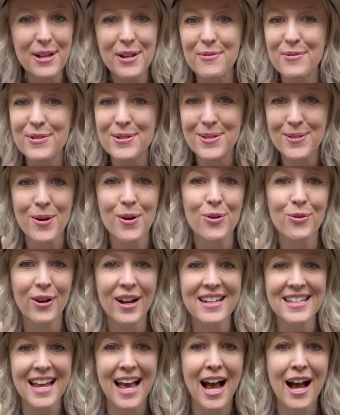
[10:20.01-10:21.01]
It was so
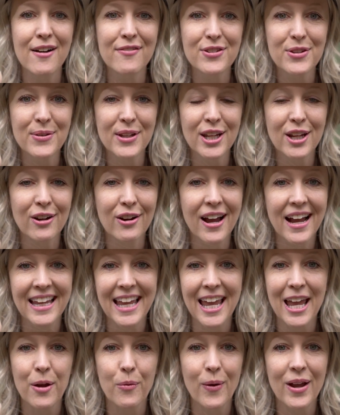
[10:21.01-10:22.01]
great to have you here. I
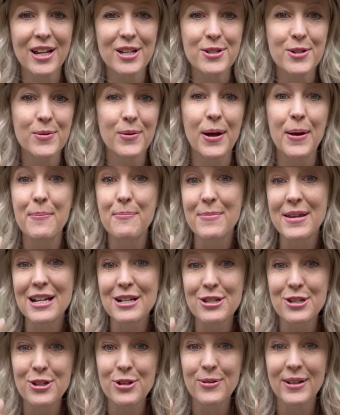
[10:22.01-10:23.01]
can't wait to
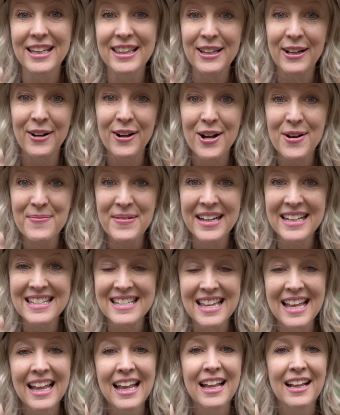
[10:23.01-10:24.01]
meet you in the
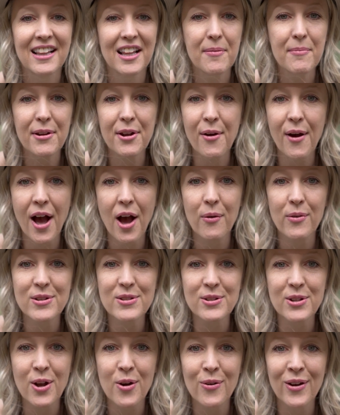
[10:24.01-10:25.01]
comments. Let me know how
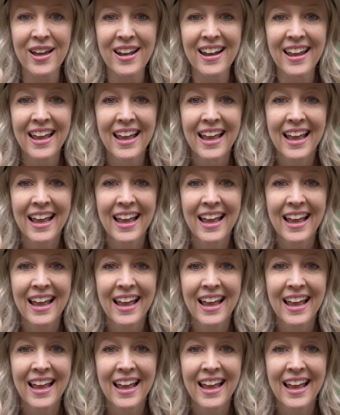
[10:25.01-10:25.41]
it's going.